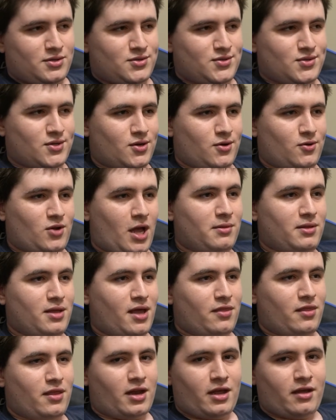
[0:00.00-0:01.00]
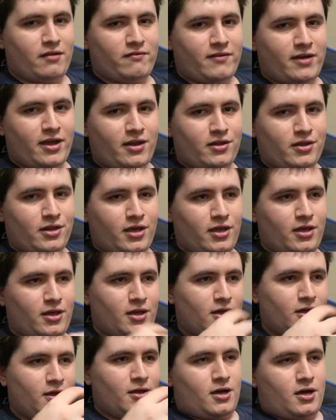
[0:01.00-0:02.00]
So I'm glad that I finally
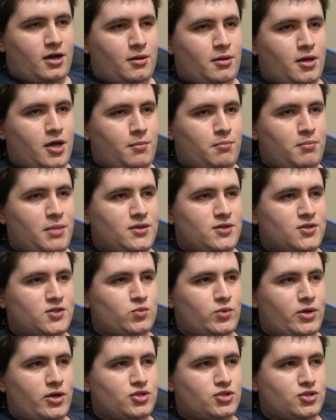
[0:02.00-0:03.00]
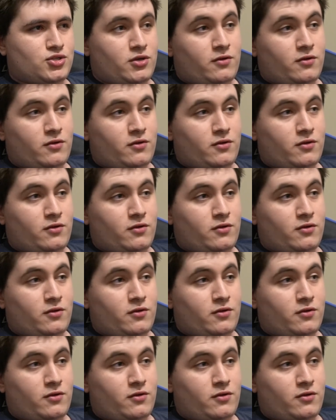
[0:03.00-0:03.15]
made the switch.